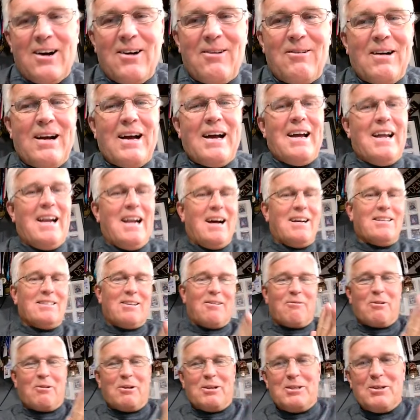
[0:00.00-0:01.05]
All right,
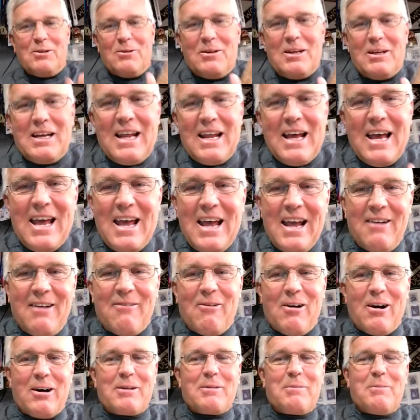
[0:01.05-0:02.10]
how's everyone doing today?
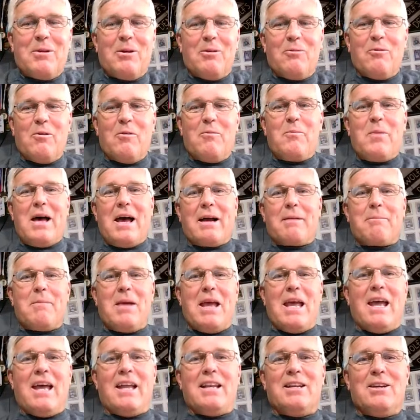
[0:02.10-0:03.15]
Welcome to Wolfpack
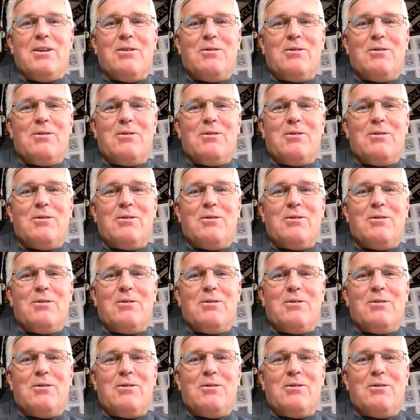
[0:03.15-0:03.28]
Man